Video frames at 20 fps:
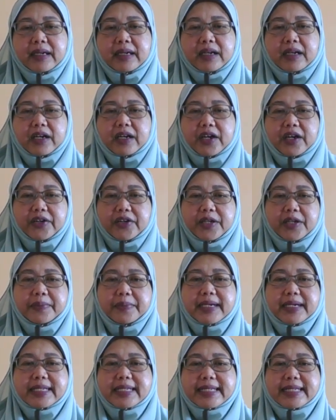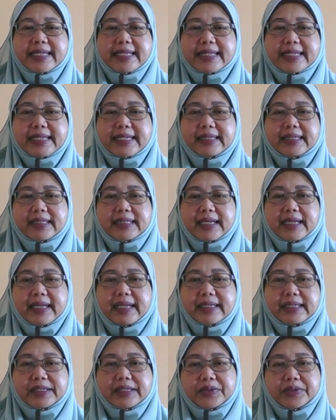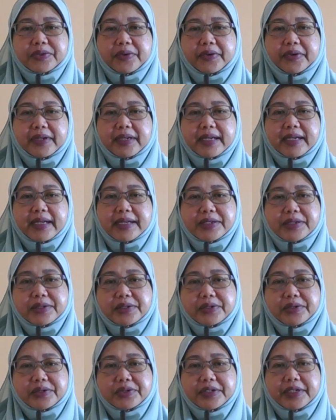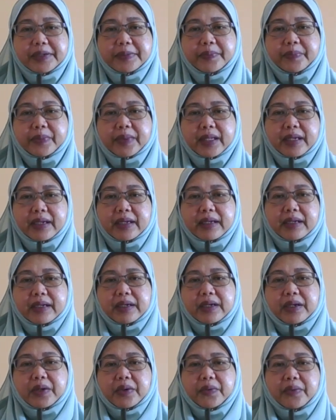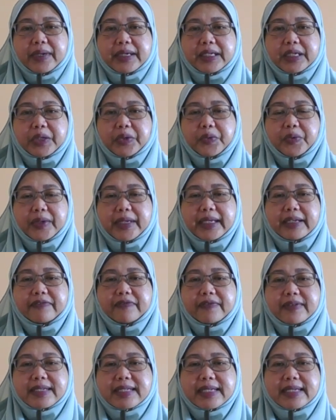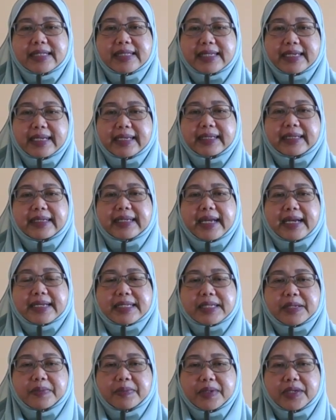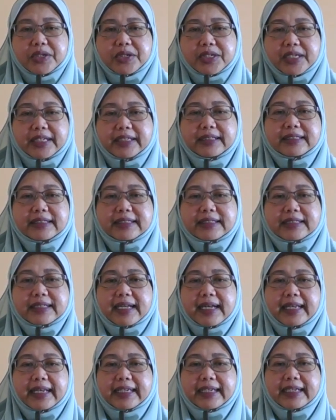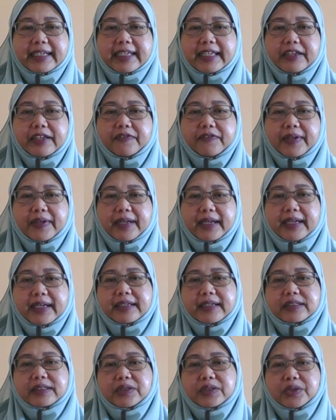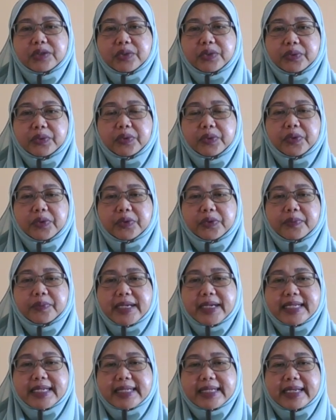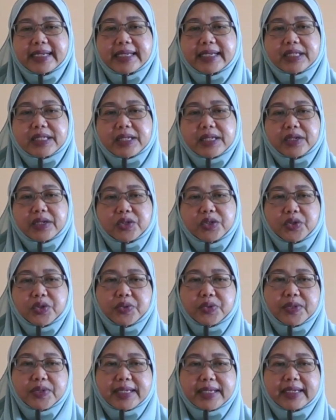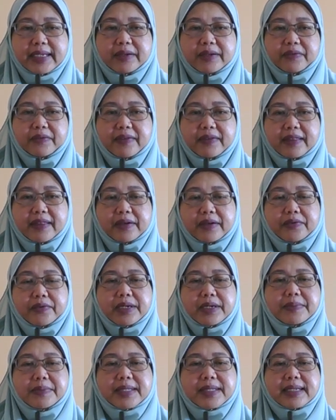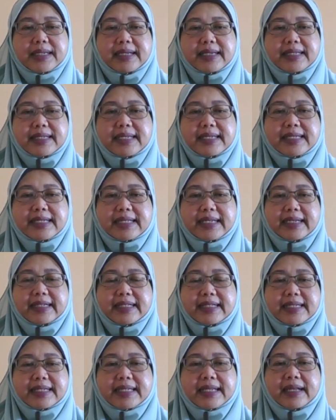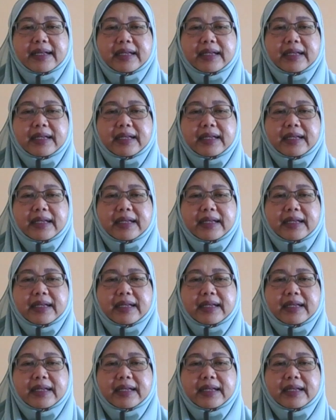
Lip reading: Karim assisted Tyler to organize the trip. When the Queen visited the exhibition, Tyler gave her two gold bracelets chosen with Karim's assistance.